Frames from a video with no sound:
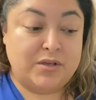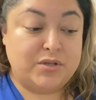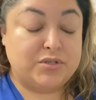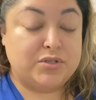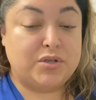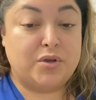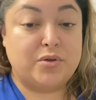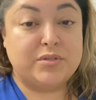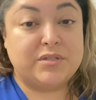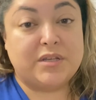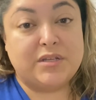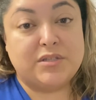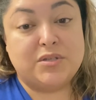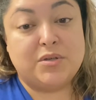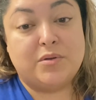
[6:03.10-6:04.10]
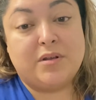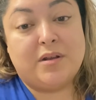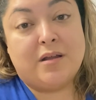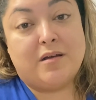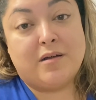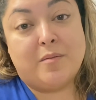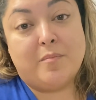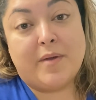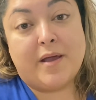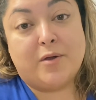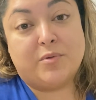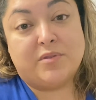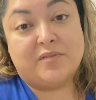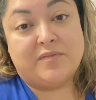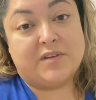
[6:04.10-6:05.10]
so stay tuned and I'll come
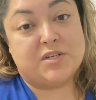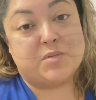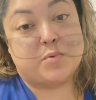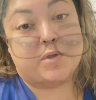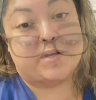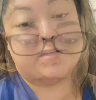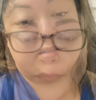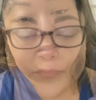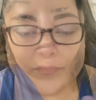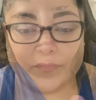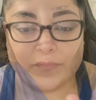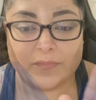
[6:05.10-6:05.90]
back with the finished product.